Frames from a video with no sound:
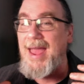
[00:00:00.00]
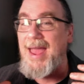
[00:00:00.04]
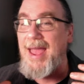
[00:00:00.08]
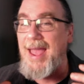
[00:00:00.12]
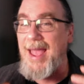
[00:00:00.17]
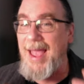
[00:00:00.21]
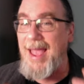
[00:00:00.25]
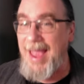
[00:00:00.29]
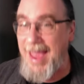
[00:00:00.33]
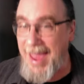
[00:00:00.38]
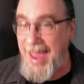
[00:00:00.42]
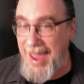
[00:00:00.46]

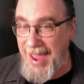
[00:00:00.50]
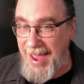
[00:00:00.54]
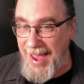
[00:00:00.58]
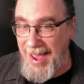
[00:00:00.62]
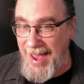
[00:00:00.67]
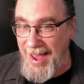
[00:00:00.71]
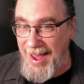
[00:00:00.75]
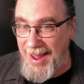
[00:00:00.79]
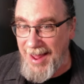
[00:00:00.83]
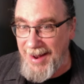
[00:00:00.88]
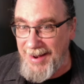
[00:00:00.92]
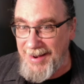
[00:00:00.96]

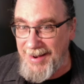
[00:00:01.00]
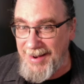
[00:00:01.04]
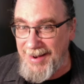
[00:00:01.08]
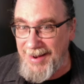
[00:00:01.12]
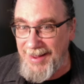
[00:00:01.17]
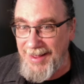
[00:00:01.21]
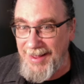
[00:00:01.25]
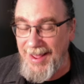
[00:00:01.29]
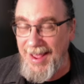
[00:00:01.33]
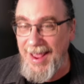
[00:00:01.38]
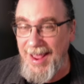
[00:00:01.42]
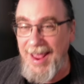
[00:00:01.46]
And
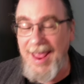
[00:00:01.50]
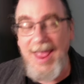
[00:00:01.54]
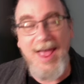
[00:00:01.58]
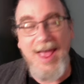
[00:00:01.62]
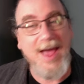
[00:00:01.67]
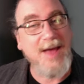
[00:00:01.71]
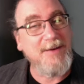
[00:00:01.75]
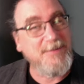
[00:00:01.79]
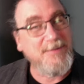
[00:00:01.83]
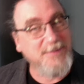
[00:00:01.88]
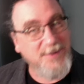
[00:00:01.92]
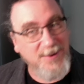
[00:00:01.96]

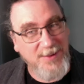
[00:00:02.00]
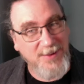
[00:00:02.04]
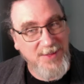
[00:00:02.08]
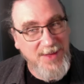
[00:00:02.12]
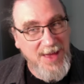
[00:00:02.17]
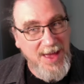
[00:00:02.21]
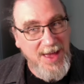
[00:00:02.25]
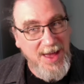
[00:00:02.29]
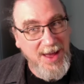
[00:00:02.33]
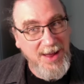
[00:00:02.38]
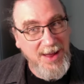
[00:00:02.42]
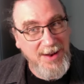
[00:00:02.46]
after
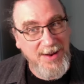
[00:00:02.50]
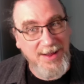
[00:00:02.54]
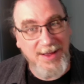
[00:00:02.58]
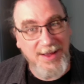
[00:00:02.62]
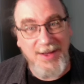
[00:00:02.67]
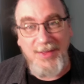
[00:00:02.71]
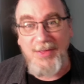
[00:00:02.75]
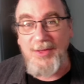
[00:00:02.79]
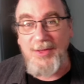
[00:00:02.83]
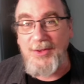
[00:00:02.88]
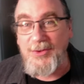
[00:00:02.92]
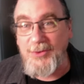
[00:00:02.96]
that,
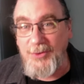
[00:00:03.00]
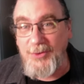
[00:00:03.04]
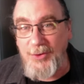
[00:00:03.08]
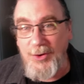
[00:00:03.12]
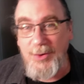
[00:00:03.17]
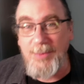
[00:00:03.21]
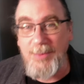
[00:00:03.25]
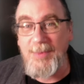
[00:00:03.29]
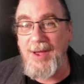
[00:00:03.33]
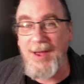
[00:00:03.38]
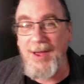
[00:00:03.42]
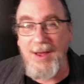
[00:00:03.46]
in the
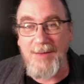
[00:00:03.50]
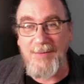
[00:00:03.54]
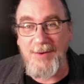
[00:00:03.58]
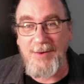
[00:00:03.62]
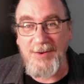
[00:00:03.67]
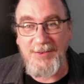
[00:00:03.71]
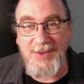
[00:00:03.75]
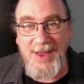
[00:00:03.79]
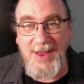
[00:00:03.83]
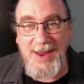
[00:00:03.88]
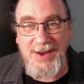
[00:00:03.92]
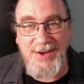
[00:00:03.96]
Zoom
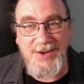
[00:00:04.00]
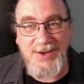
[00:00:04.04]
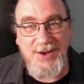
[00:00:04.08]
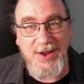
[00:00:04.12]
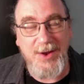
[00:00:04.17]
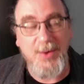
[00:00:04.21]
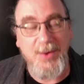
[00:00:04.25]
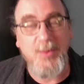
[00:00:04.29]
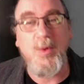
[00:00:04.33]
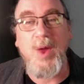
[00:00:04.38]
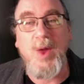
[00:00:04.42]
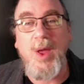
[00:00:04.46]

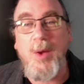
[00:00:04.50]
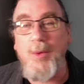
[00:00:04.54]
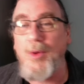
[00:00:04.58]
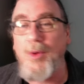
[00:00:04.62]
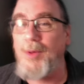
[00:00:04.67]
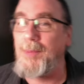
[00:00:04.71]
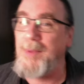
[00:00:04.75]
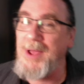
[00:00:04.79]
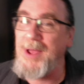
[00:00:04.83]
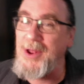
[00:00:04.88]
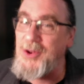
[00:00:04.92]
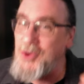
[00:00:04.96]
conversation, we
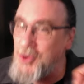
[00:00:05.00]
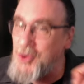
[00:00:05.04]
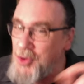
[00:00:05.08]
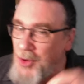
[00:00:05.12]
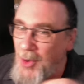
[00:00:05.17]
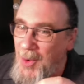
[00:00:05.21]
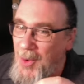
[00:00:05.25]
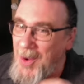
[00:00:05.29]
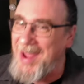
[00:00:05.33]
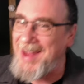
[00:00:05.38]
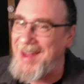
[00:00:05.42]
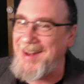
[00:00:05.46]
will be
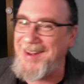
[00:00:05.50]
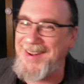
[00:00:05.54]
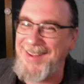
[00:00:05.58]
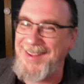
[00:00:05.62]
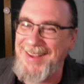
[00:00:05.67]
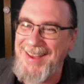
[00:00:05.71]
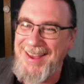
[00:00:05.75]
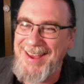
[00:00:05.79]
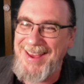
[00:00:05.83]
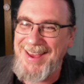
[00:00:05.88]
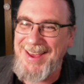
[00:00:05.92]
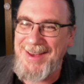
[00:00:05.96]
joined
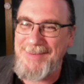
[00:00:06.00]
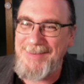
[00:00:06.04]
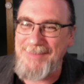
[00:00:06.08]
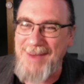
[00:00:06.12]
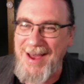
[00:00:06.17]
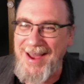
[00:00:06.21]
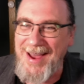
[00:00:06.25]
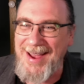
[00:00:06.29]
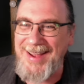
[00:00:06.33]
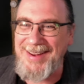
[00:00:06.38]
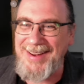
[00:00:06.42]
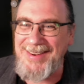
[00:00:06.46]

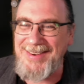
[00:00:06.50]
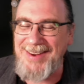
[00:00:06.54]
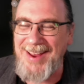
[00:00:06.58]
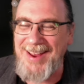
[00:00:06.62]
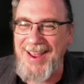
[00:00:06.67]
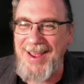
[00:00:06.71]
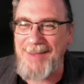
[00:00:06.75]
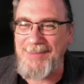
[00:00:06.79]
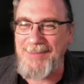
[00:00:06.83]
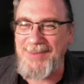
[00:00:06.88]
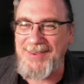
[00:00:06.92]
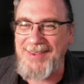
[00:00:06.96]
by
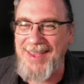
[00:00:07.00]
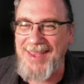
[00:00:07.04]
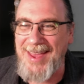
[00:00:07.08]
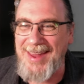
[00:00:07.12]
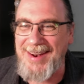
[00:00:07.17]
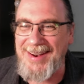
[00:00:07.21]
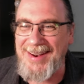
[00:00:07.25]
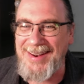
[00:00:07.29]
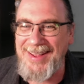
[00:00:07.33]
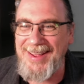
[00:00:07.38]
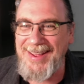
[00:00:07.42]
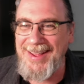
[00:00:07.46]
James
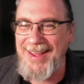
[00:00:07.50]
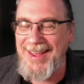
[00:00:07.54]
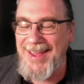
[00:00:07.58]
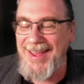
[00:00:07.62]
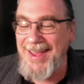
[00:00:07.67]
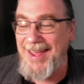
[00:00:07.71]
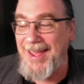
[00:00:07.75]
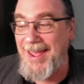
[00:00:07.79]
Kennedy.